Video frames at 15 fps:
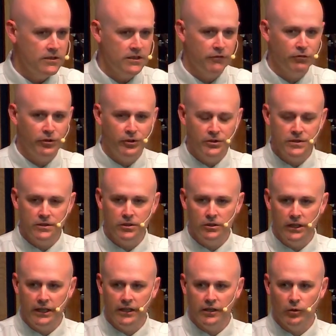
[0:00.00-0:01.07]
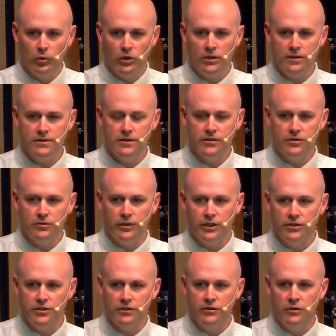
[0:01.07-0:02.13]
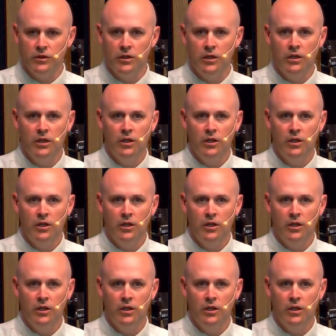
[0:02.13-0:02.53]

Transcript: Several years ago, I had a work situation